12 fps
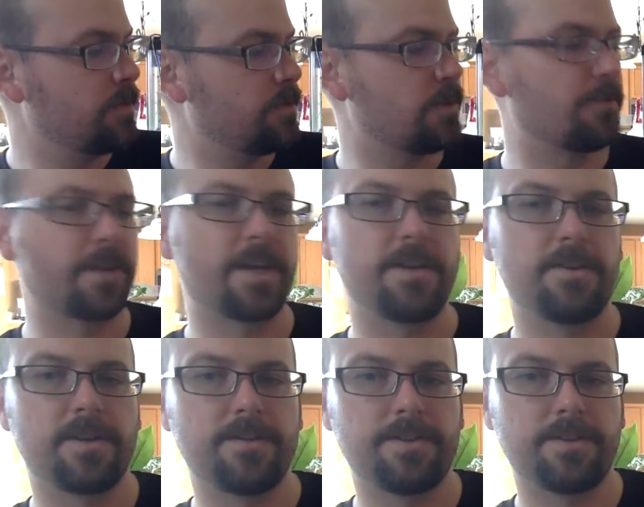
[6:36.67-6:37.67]
Don't forget you
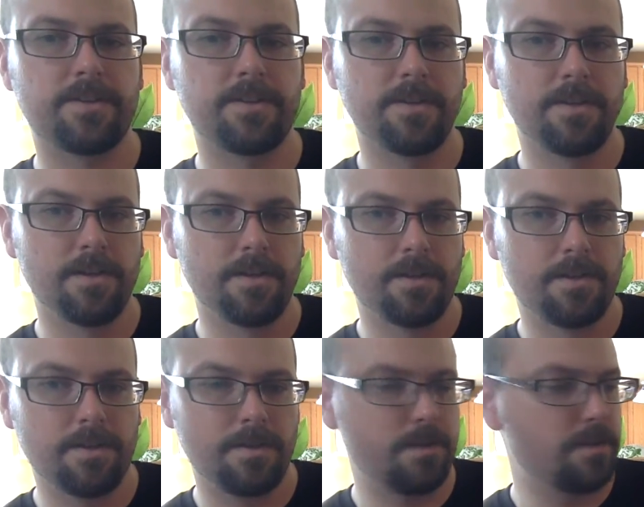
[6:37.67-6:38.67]
have your
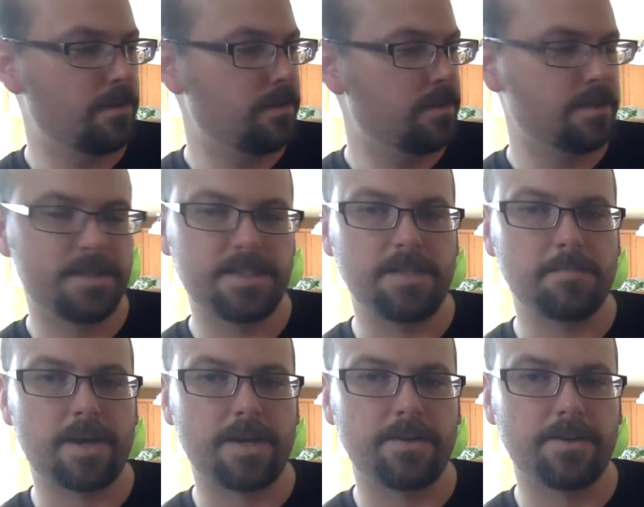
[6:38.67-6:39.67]
C
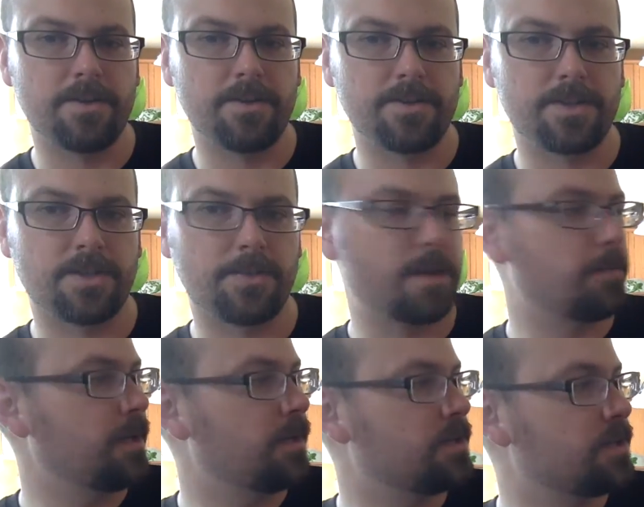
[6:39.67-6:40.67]
minor notes all the way up
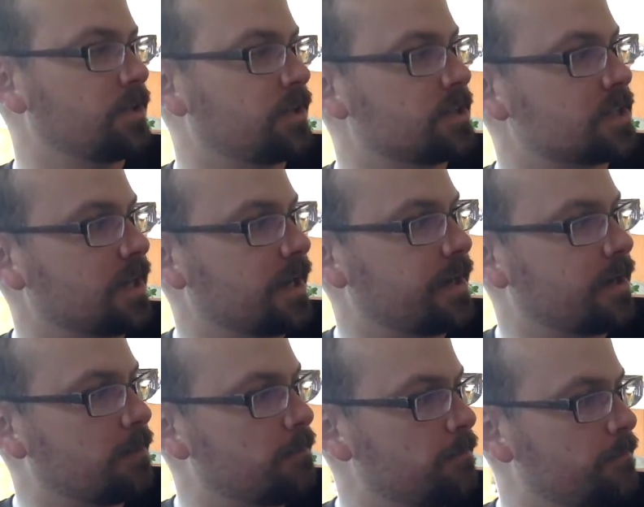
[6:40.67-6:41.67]
here, so you can slide up.